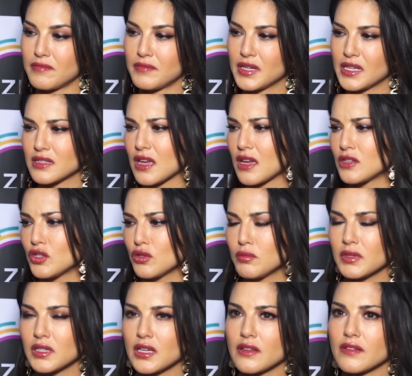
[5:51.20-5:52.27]
Because I do
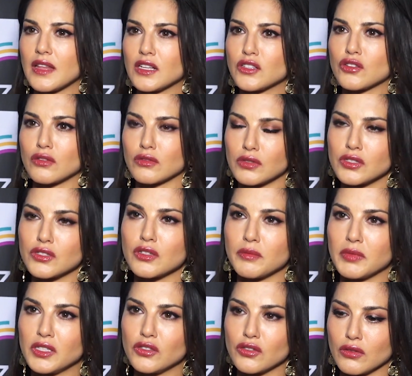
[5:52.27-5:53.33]
believe that children
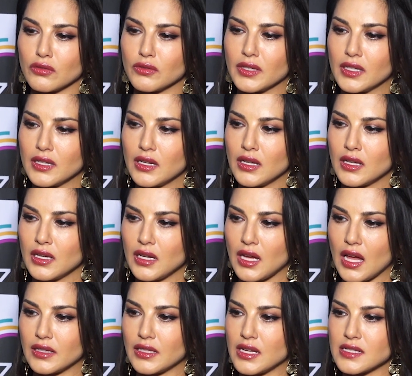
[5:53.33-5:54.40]
should be children,
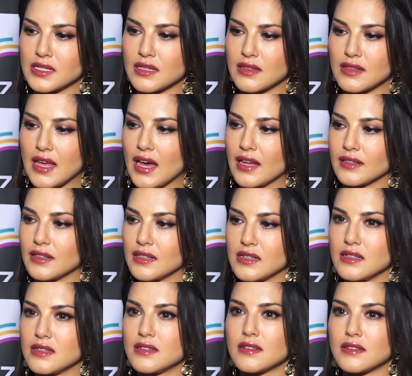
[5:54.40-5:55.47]
unless that
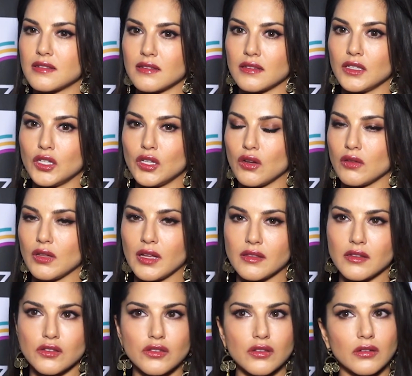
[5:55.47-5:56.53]
is, you know, like
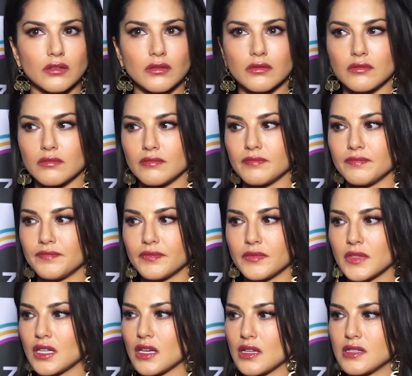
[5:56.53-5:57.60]
there's certain
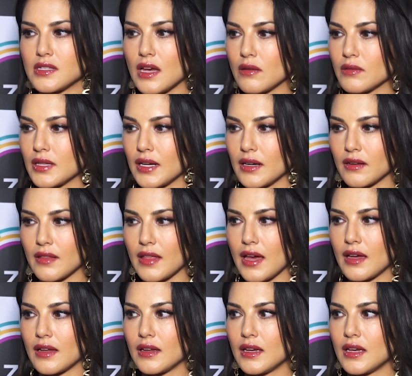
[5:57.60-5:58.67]
kids out there
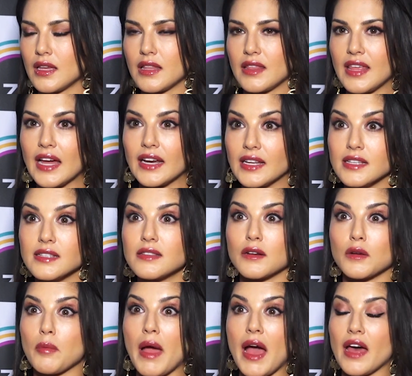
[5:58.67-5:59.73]
that is
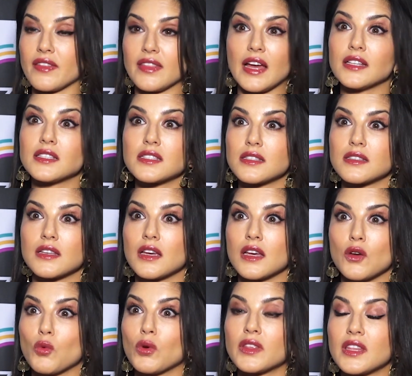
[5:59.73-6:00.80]
their path. That's
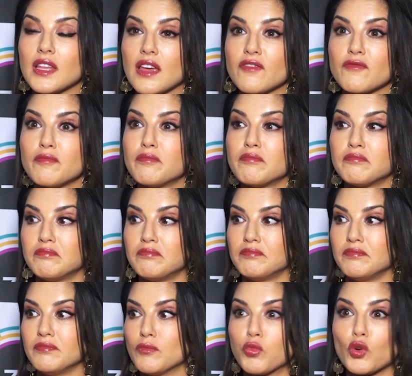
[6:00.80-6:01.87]
what they
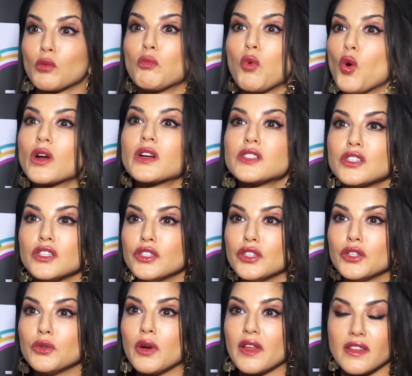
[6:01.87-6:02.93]
were born to
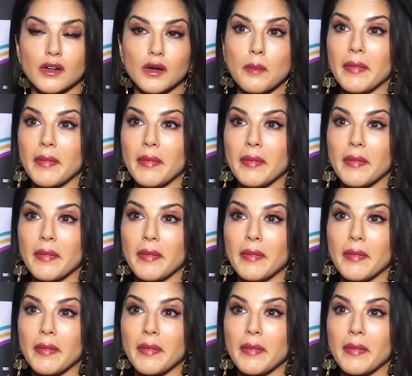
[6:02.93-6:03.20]
do, and they're